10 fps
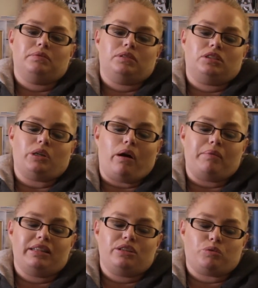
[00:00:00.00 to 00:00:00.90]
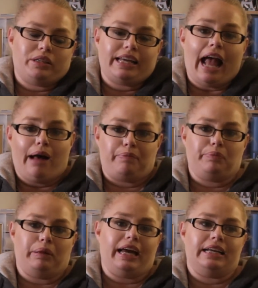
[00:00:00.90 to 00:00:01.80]
So I'm in this really happy
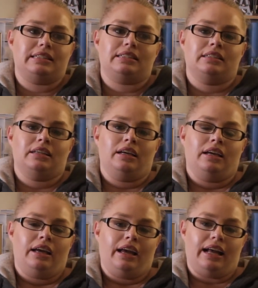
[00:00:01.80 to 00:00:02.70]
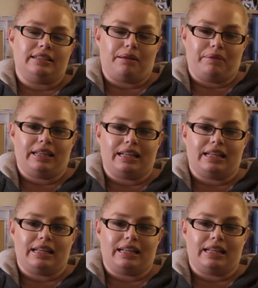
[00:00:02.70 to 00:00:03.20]
place, and something that